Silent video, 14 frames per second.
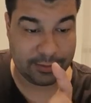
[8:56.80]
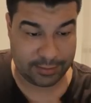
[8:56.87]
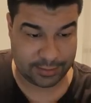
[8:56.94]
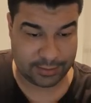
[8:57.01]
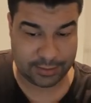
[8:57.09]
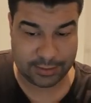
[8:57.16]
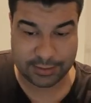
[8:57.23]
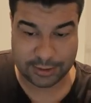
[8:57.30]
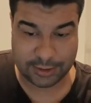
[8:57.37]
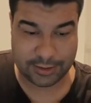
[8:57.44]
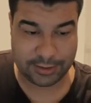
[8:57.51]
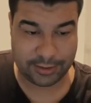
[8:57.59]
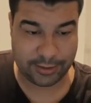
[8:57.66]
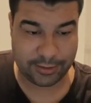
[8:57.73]
This is a
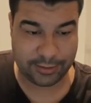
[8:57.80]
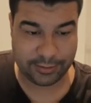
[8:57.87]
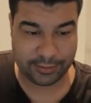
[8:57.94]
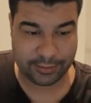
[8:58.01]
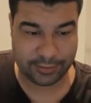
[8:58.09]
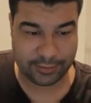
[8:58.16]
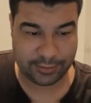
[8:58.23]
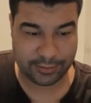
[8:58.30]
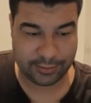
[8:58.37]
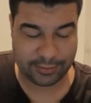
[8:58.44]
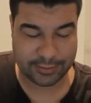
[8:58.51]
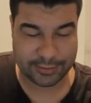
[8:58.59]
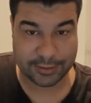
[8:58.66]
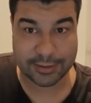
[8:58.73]
GTO,
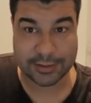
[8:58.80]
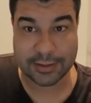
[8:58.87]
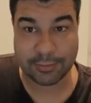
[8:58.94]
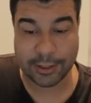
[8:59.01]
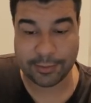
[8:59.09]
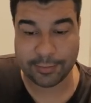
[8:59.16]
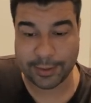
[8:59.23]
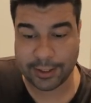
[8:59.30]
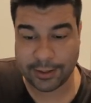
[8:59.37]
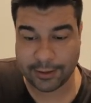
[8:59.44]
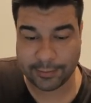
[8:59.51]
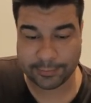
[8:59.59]
as you can see by the back.